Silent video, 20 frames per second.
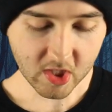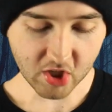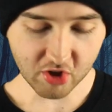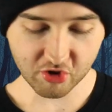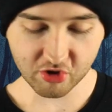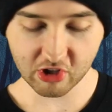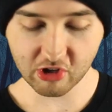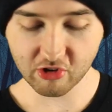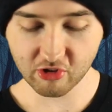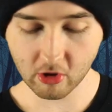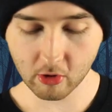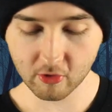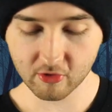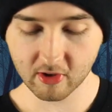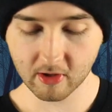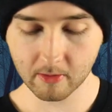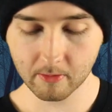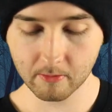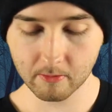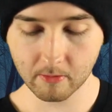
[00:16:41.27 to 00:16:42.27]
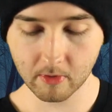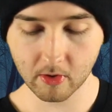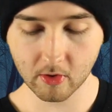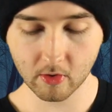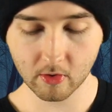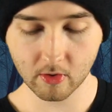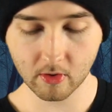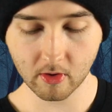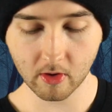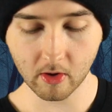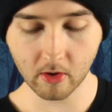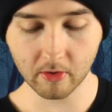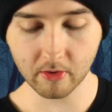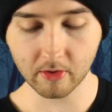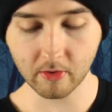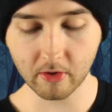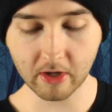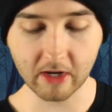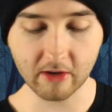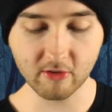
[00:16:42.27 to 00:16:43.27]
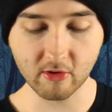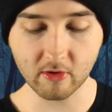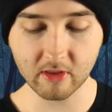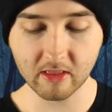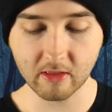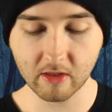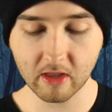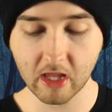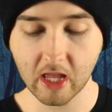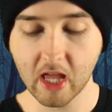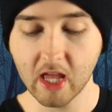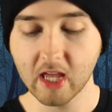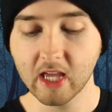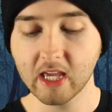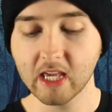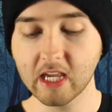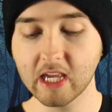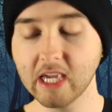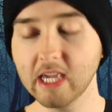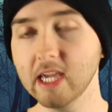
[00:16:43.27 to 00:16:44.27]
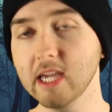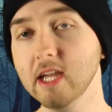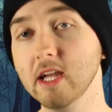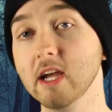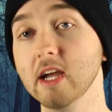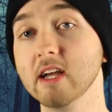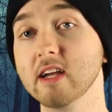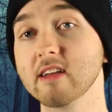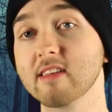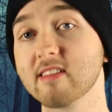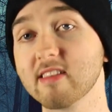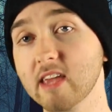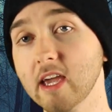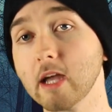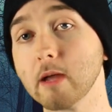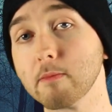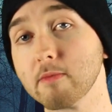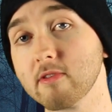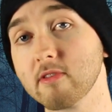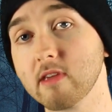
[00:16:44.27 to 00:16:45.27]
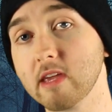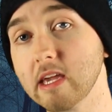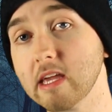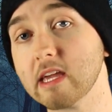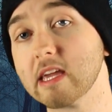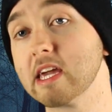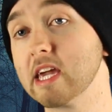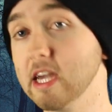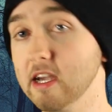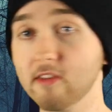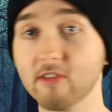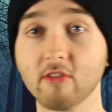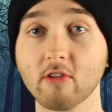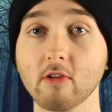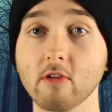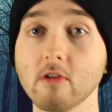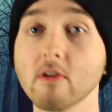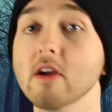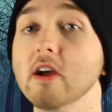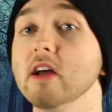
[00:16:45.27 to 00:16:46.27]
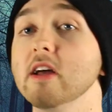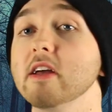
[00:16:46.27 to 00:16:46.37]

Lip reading: she shows him, okay, so he escapes. He kicks her,